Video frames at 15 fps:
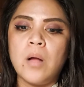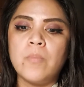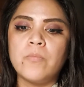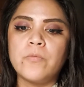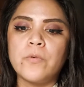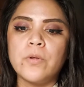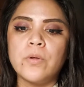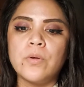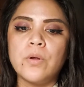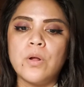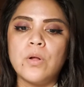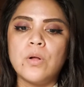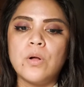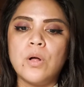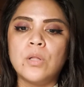for
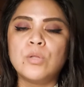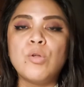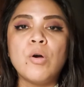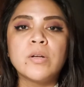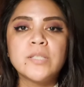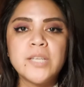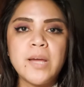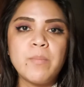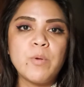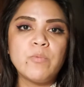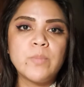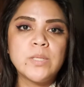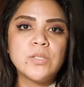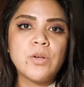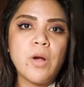a long time
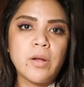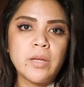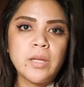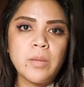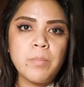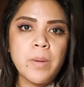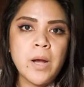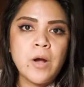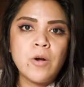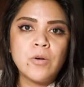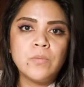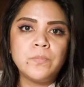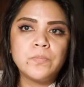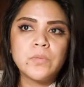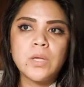I've been talking
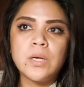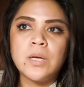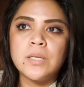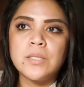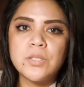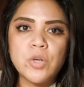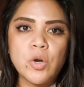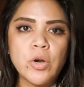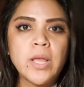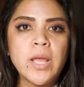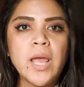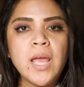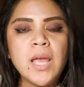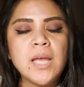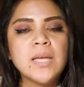about starting
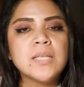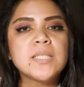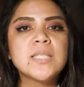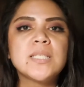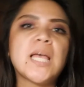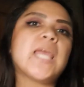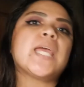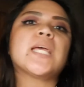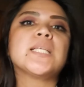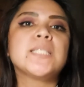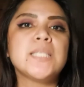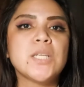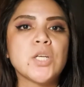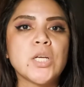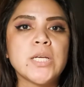a psych
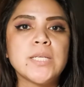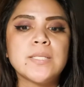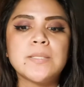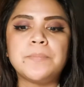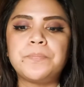series.